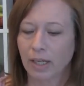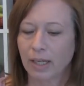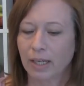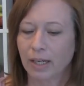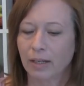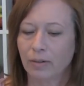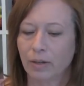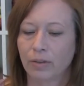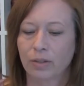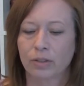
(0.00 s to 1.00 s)

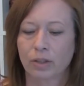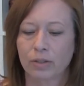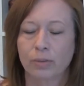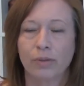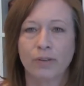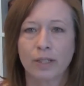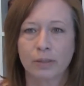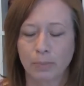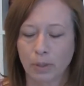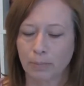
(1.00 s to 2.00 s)
and there's also a
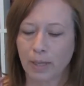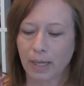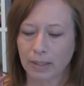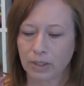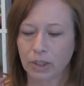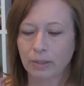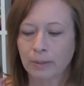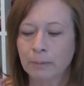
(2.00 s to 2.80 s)
Facebook page.